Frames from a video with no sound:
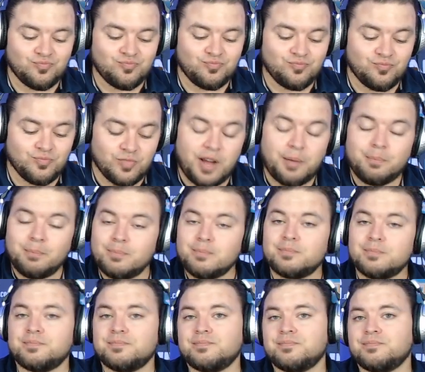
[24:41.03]

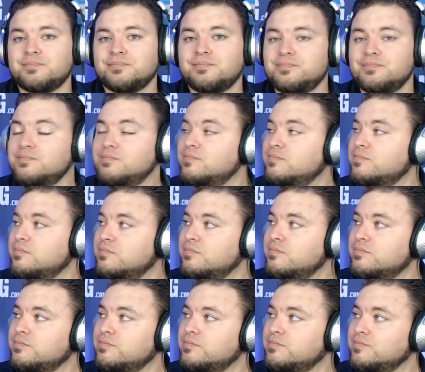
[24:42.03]

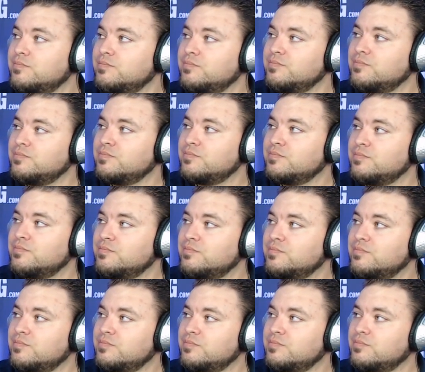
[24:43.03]

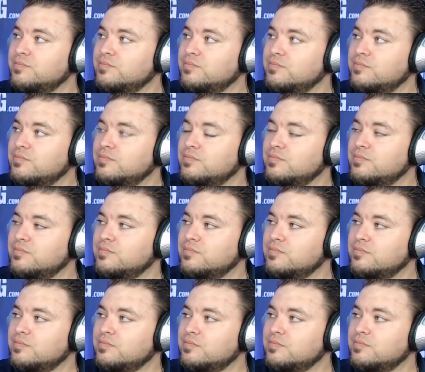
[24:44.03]

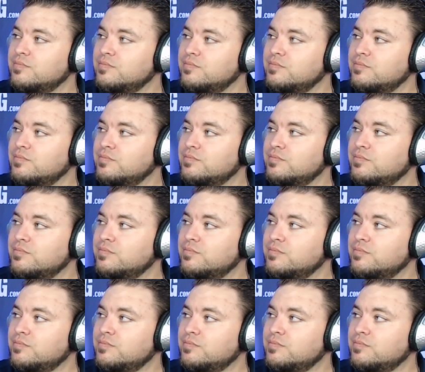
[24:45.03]
The person shown says nothing.